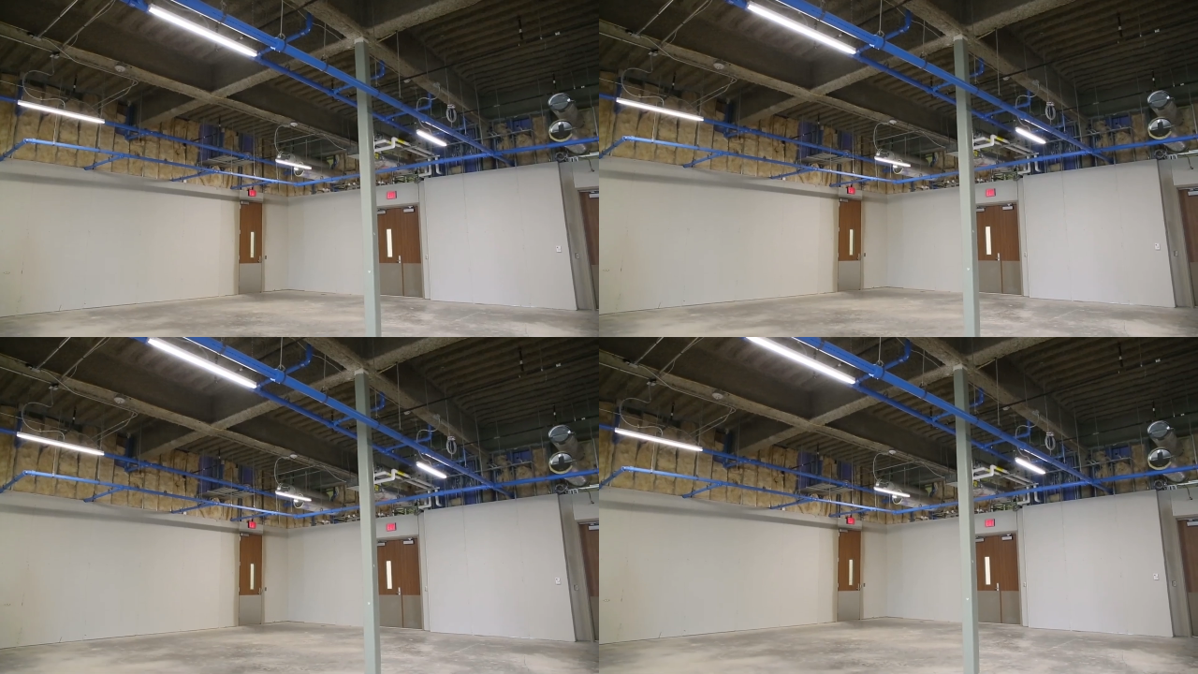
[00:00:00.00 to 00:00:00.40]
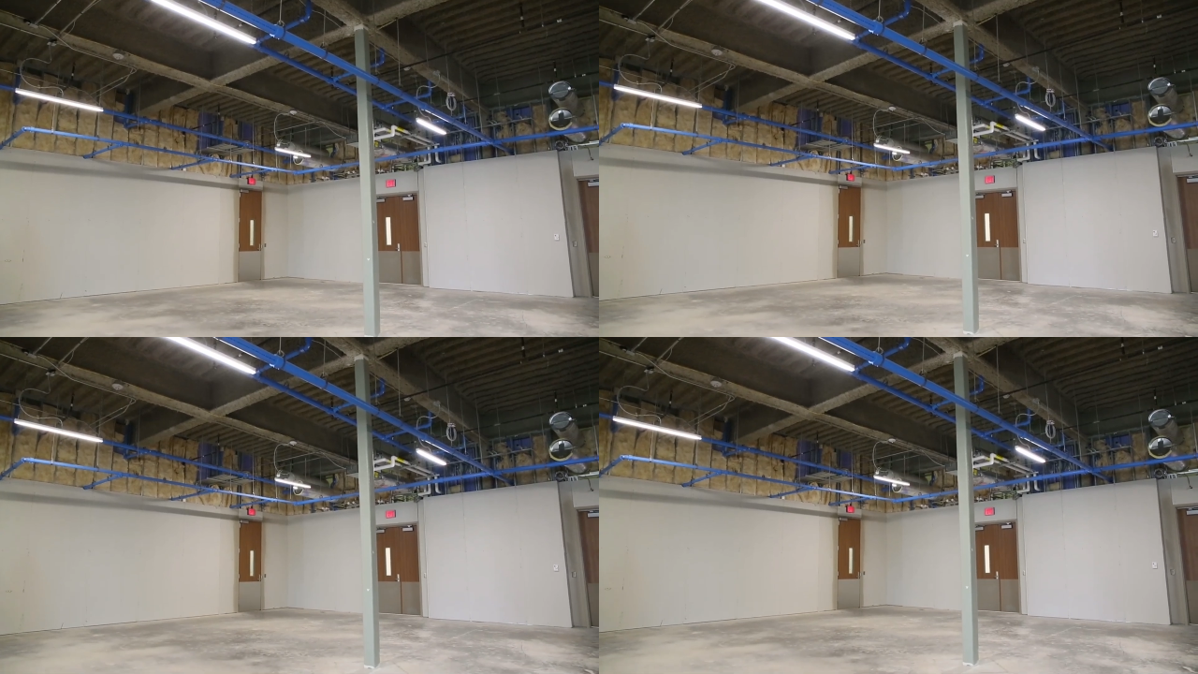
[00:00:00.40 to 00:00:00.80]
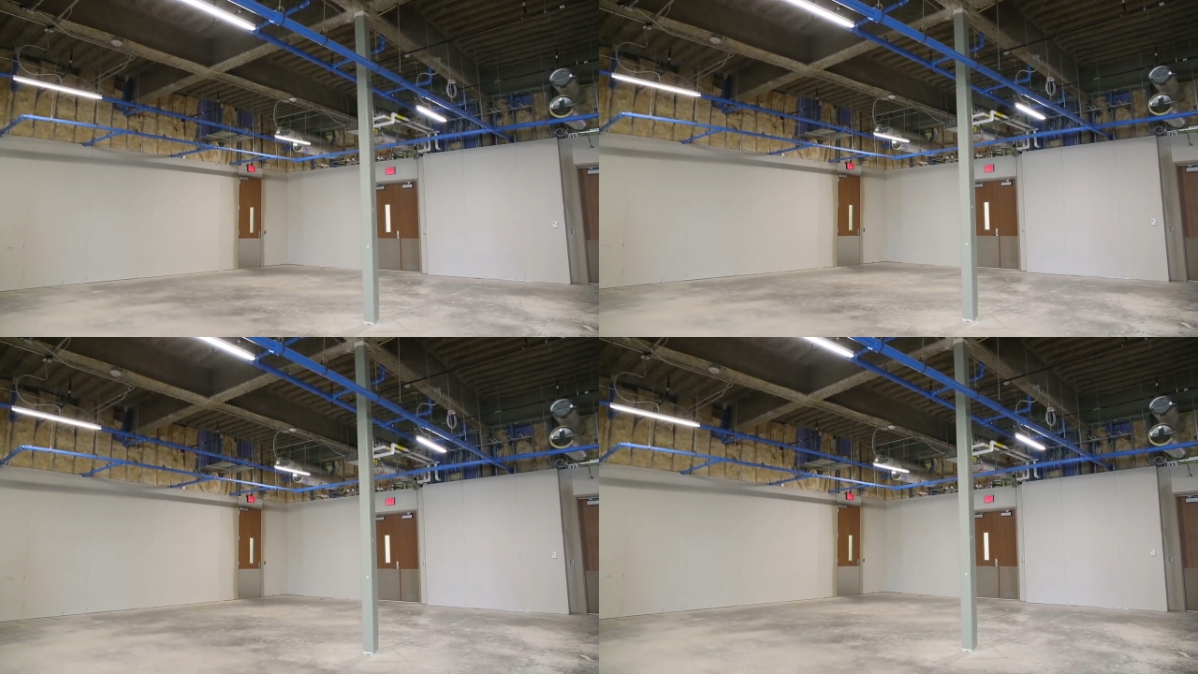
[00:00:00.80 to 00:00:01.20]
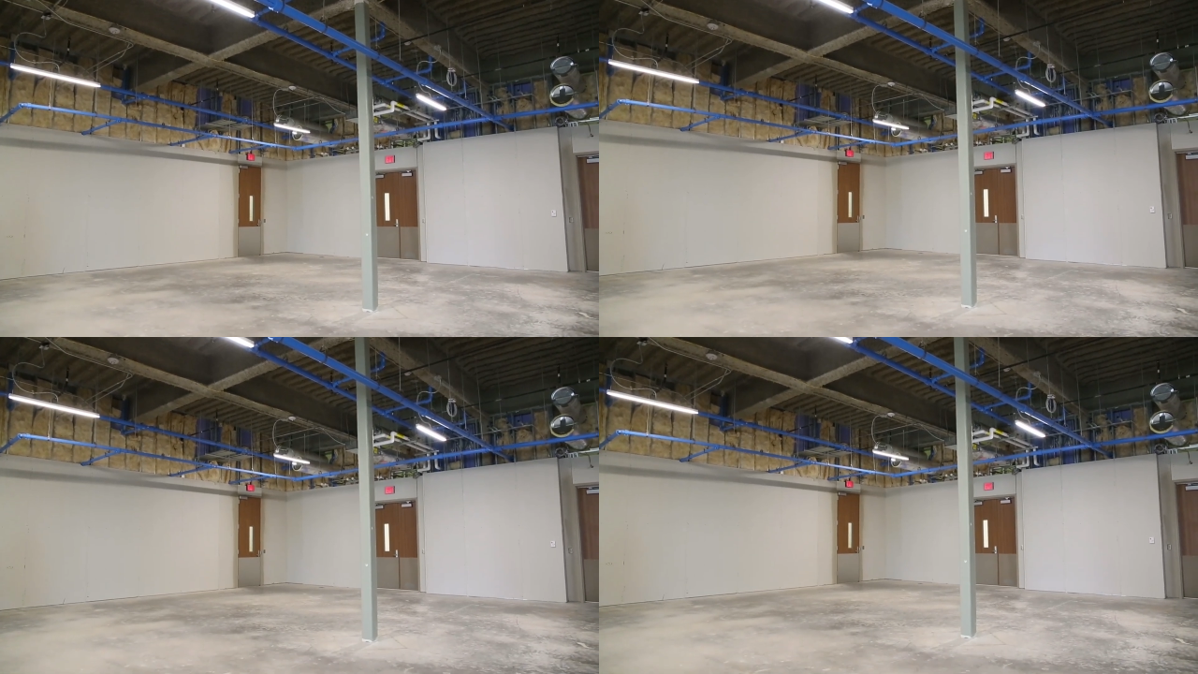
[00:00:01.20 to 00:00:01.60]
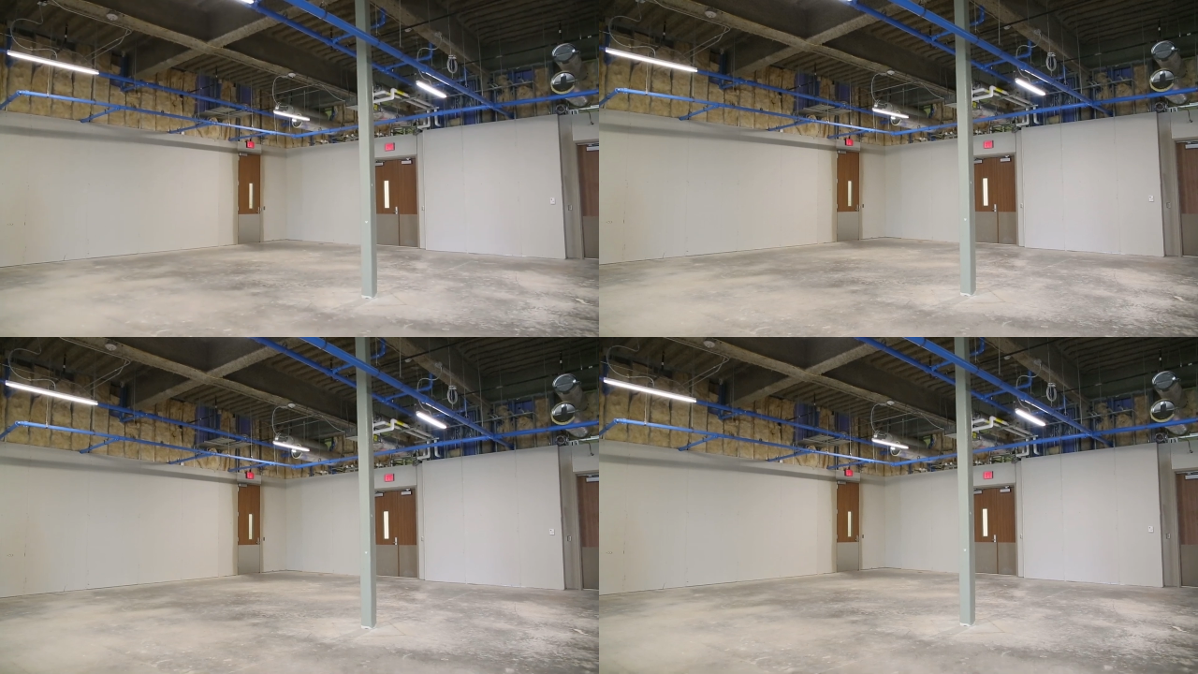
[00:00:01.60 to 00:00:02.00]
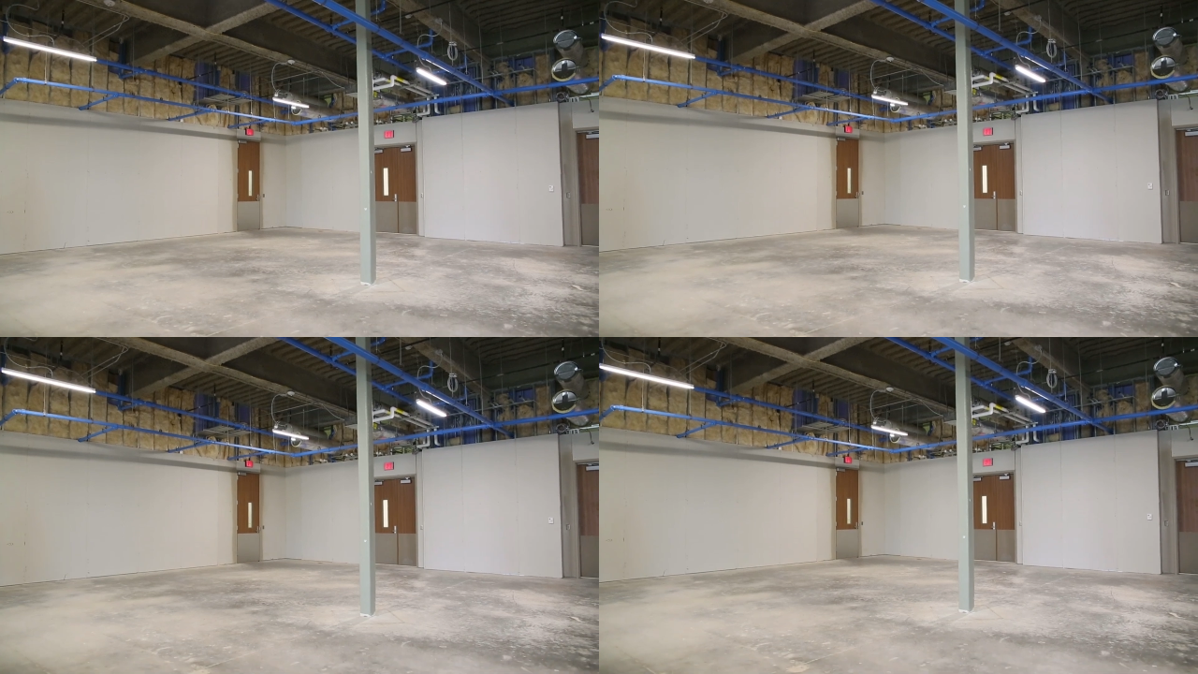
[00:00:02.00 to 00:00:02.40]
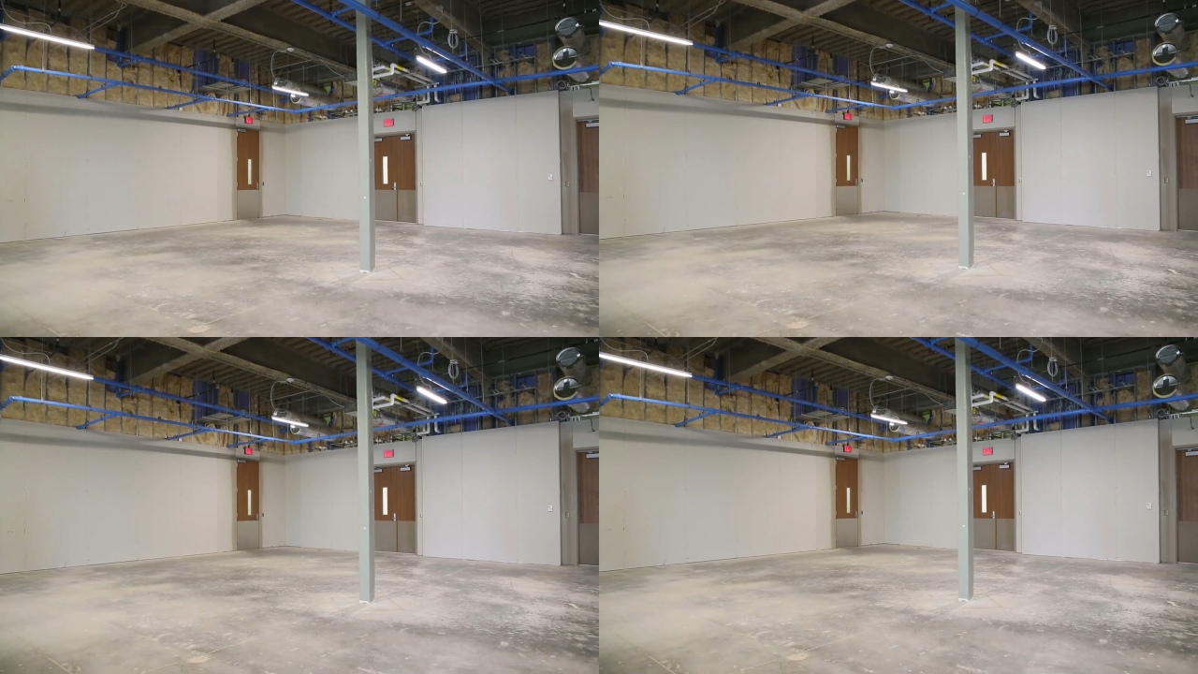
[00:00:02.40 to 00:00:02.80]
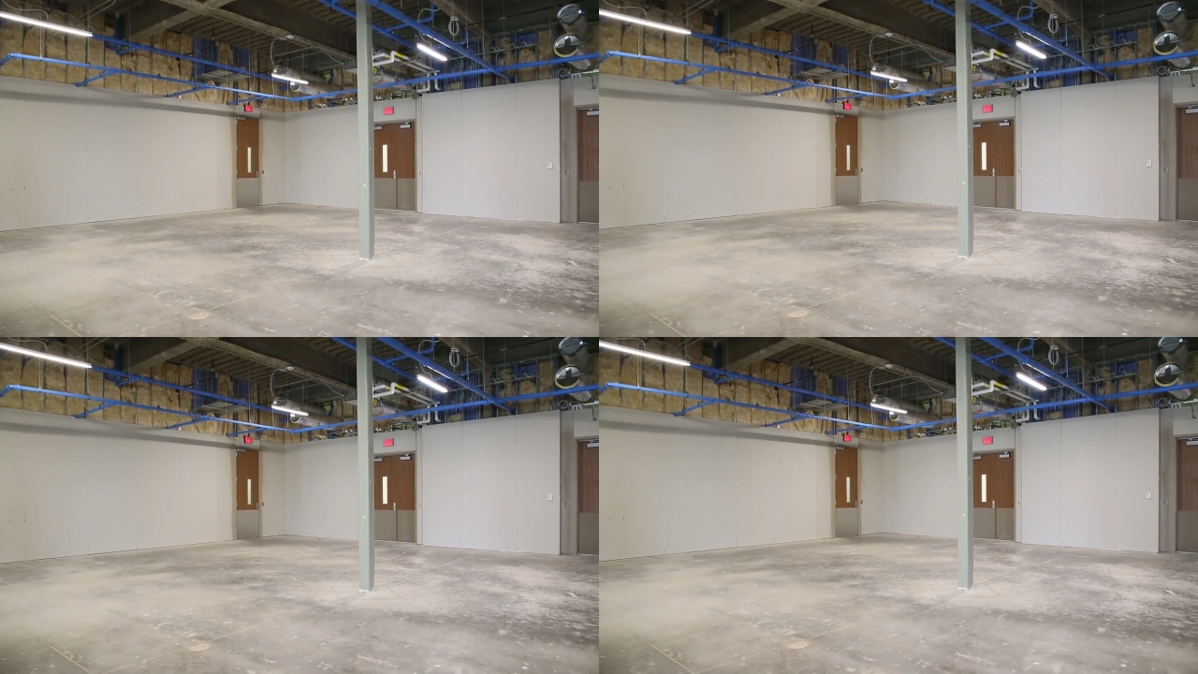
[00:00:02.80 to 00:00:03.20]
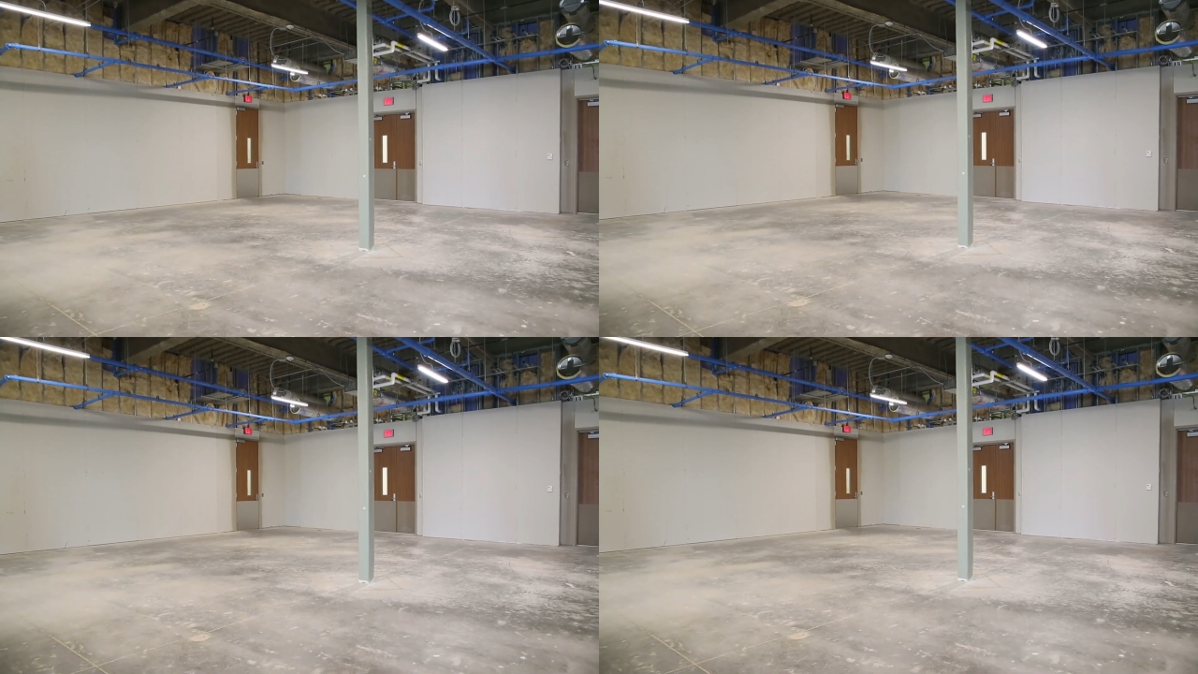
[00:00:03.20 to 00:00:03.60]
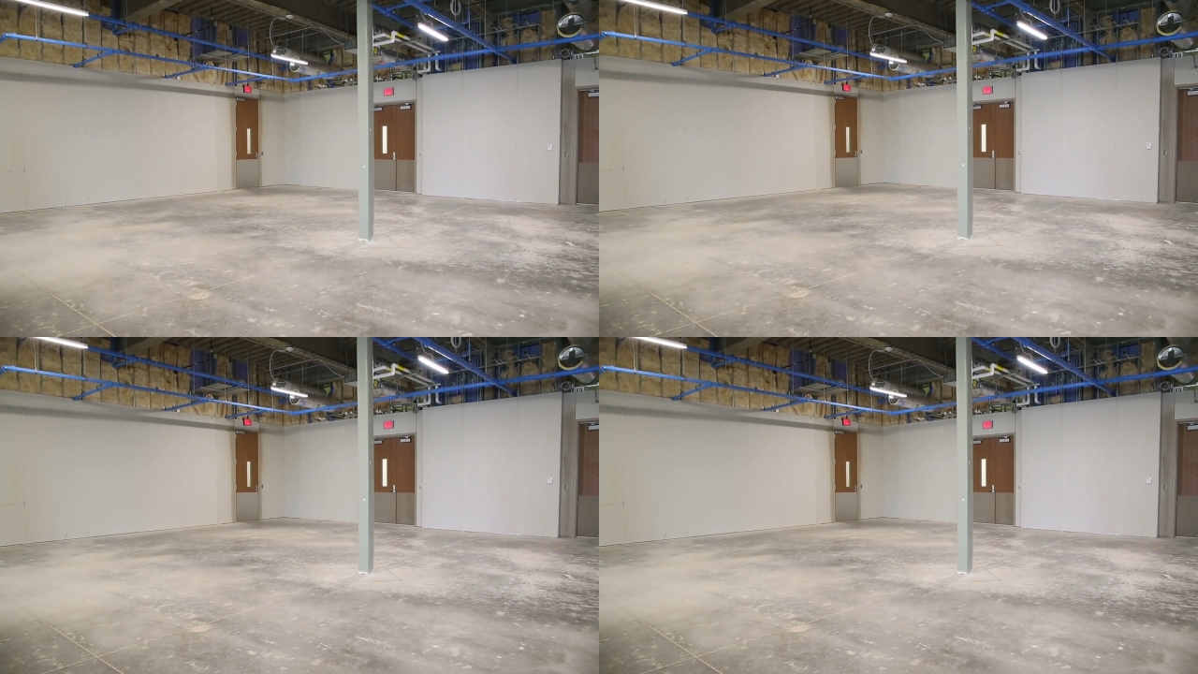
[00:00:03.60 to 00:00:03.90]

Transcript: No face is visible, so there are no lips to read.